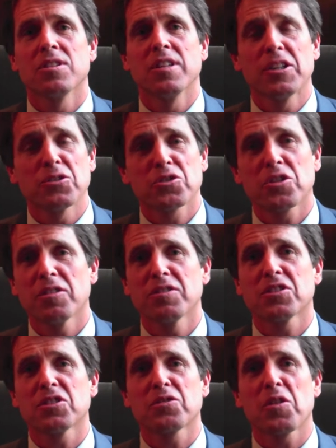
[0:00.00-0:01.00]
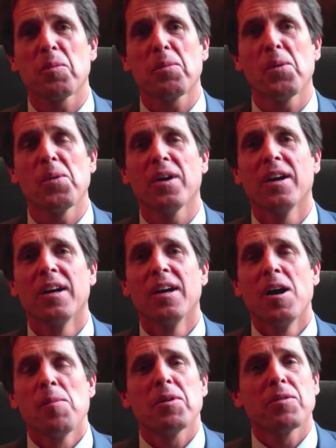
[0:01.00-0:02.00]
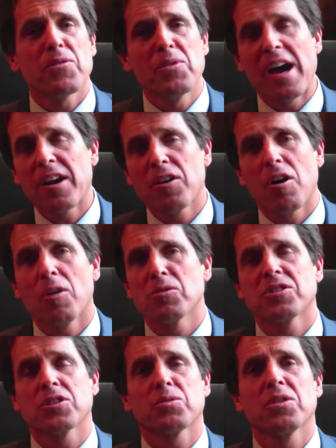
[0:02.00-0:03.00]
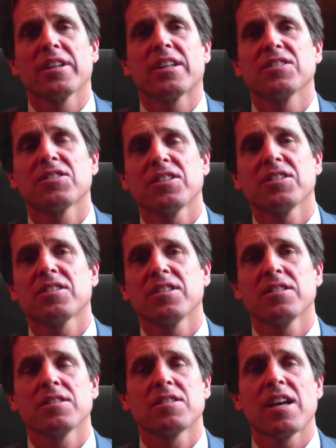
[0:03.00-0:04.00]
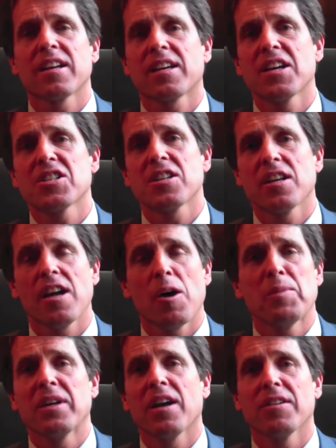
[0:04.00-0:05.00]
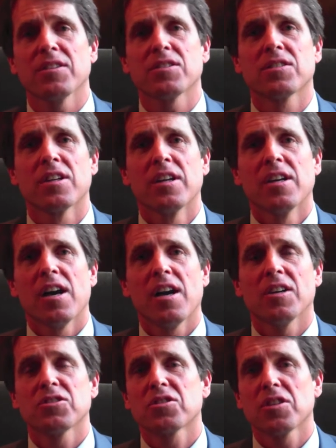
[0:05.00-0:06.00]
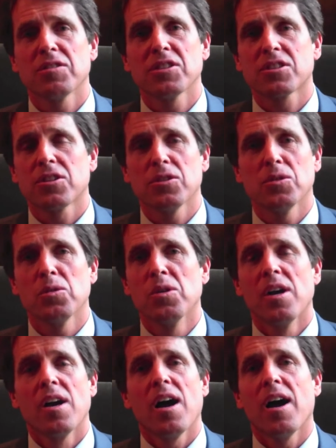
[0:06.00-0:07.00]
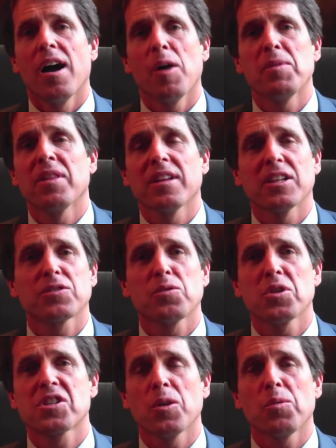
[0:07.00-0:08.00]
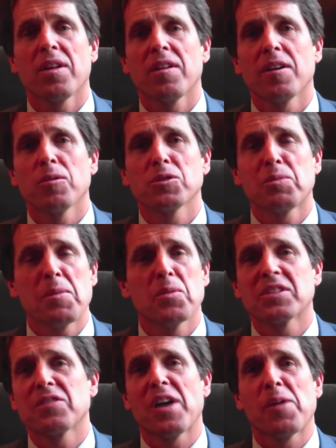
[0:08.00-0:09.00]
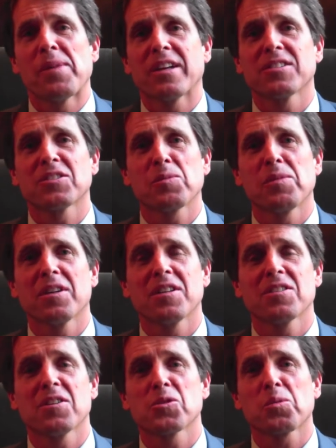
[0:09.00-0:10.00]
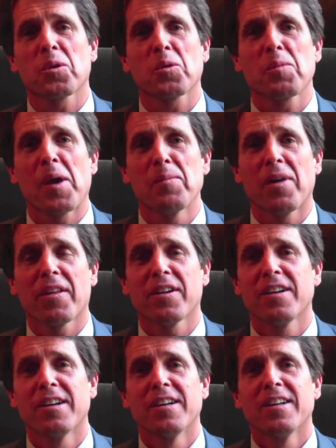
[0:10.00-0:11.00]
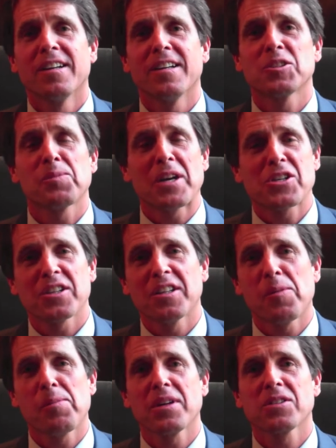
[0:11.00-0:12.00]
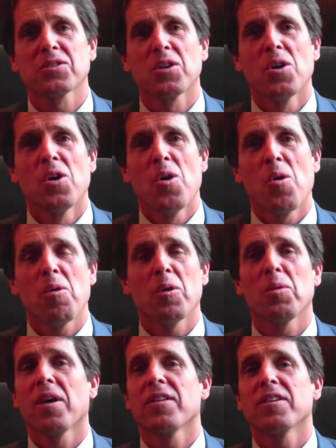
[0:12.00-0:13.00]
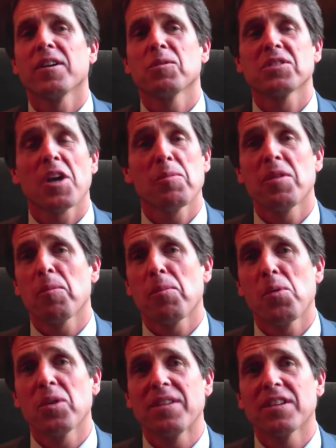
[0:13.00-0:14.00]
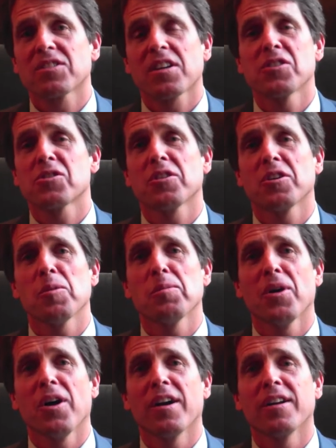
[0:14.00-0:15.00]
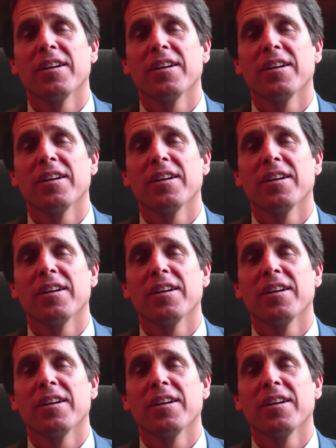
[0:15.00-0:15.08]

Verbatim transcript: legal services for the poor. But throughout it all was this really consistent dedication to helping others, the service to uh, helping the less fortunate, whether it was people with developmental disabilities in his work with my mother at Special Olympics, or whether it was helping the poor in this country or abroad.